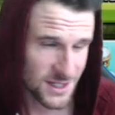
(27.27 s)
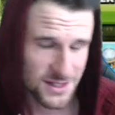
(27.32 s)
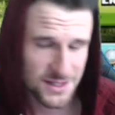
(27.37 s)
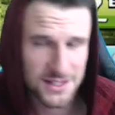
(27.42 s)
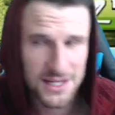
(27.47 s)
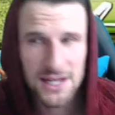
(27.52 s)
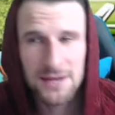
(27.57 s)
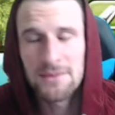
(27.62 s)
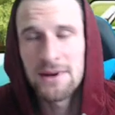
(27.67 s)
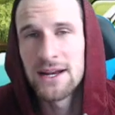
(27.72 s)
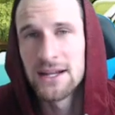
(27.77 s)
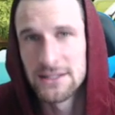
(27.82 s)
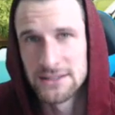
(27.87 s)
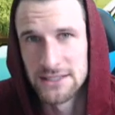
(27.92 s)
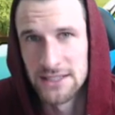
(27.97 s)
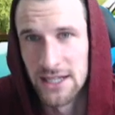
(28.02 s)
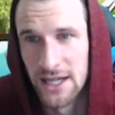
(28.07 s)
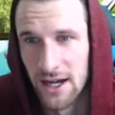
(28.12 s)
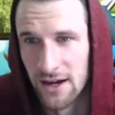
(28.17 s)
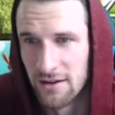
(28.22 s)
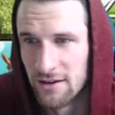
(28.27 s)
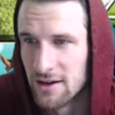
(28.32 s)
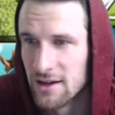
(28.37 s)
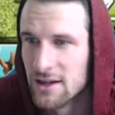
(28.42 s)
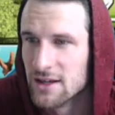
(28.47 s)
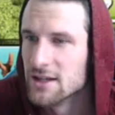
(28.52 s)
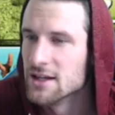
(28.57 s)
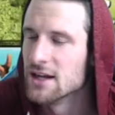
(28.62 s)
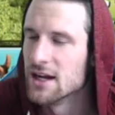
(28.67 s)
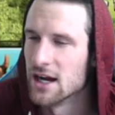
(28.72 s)
10 minutes ago.
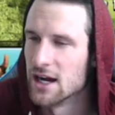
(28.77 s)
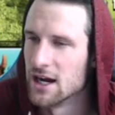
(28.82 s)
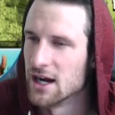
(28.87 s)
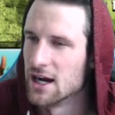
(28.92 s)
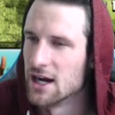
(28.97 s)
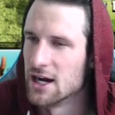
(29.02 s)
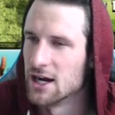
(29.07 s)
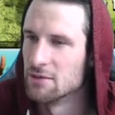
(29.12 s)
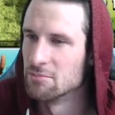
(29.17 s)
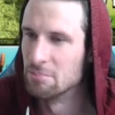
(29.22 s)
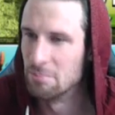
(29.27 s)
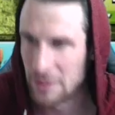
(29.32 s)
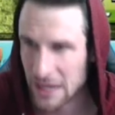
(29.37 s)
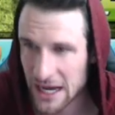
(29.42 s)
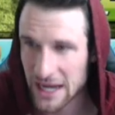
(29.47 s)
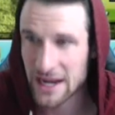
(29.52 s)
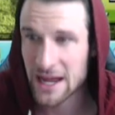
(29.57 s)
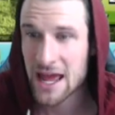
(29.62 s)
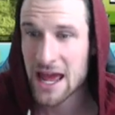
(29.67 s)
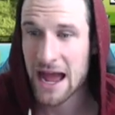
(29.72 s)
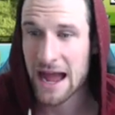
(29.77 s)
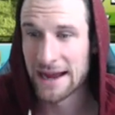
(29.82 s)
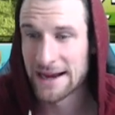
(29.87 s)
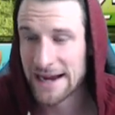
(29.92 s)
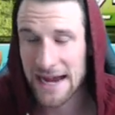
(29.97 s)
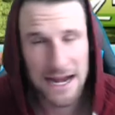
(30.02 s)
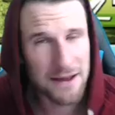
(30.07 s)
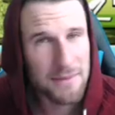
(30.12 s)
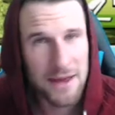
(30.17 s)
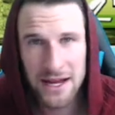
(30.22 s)
Um, but I
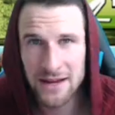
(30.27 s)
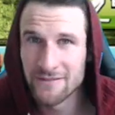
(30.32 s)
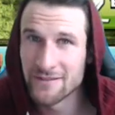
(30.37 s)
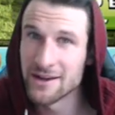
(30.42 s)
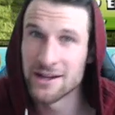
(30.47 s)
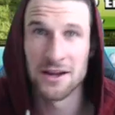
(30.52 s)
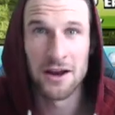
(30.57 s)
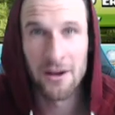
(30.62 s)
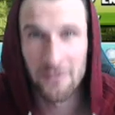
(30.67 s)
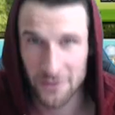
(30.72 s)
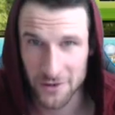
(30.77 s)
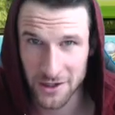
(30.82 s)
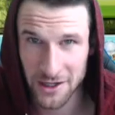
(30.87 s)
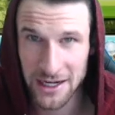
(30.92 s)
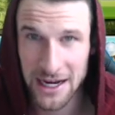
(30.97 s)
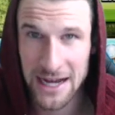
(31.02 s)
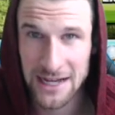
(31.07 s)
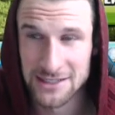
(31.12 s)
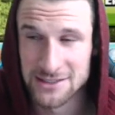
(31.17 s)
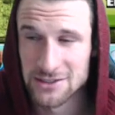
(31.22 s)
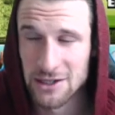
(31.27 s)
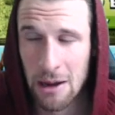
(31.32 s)
got to make a video for you guys.